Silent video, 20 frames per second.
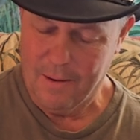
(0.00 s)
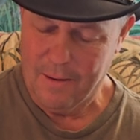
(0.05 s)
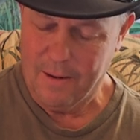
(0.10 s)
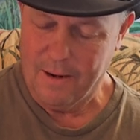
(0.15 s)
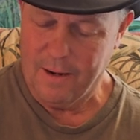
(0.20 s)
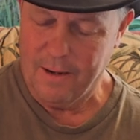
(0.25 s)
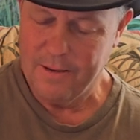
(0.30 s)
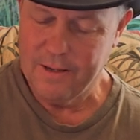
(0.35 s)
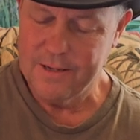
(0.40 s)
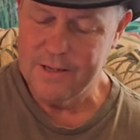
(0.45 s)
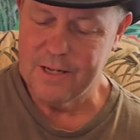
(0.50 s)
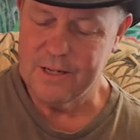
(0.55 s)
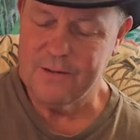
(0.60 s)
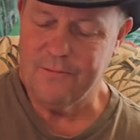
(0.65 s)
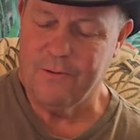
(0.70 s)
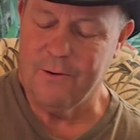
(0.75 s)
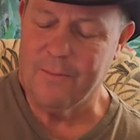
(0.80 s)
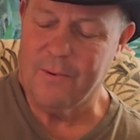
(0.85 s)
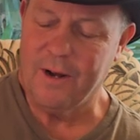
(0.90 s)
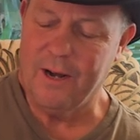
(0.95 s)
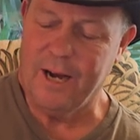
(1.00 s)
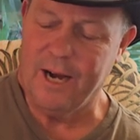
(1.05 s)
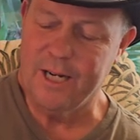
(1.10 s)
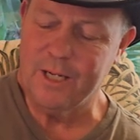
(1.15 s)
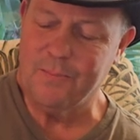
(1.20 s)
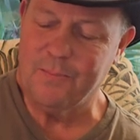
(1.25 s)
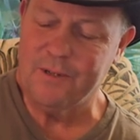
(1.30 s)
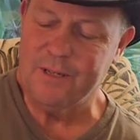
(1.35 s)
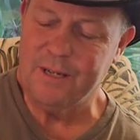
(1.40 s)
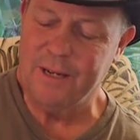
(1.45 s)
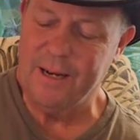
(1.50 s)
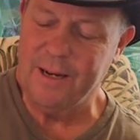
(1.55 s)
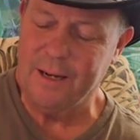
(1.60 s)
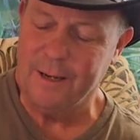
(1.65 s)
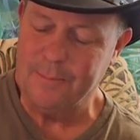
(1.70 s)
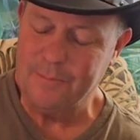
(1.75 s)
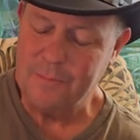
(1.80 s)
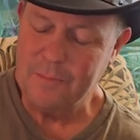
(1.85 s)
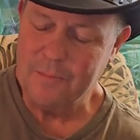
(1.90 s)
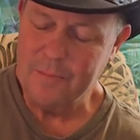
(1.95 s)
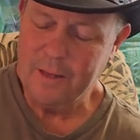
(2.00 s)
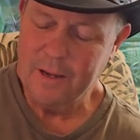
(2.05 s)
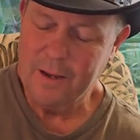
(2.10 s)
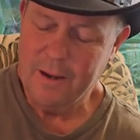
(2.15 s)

Uh, this is from Kash Patel.